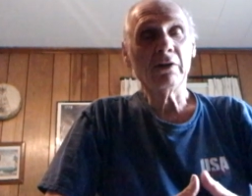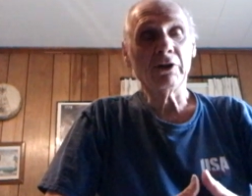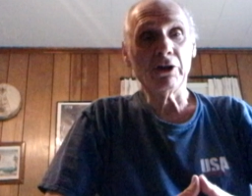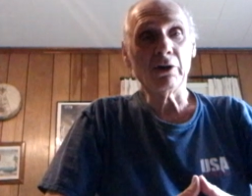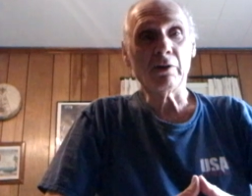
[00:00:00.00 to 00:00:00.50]

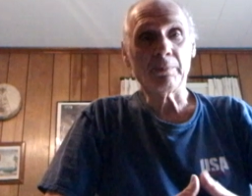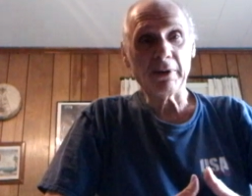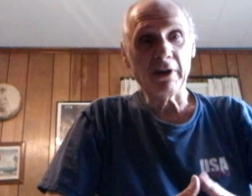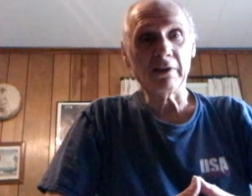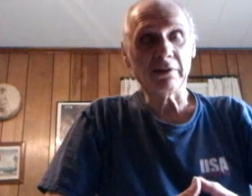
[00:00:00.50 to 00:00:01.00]
the
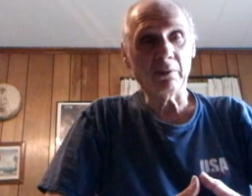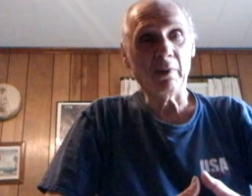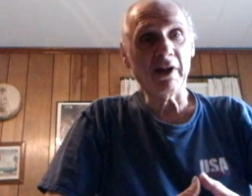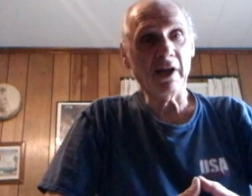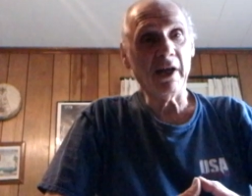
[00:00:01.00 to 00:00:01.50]
Europeans are
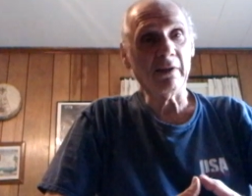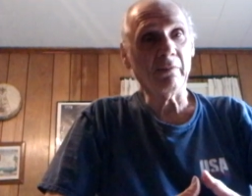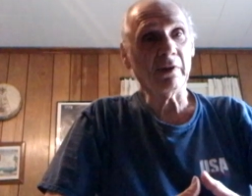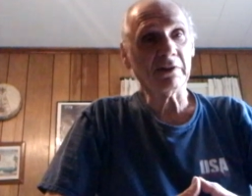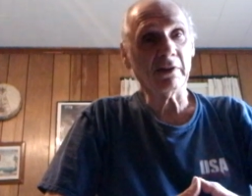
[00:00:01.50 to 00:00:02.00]
way ahead
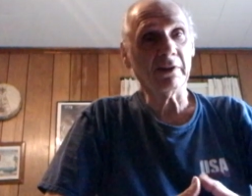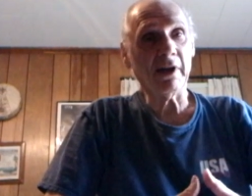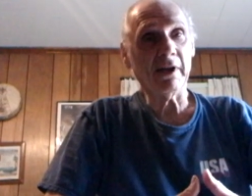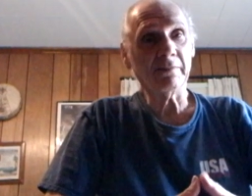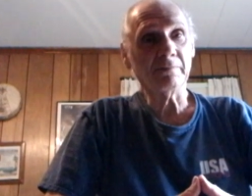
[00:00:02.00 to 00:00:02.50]
of us on
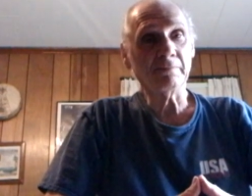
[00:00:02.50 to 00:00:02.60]
that,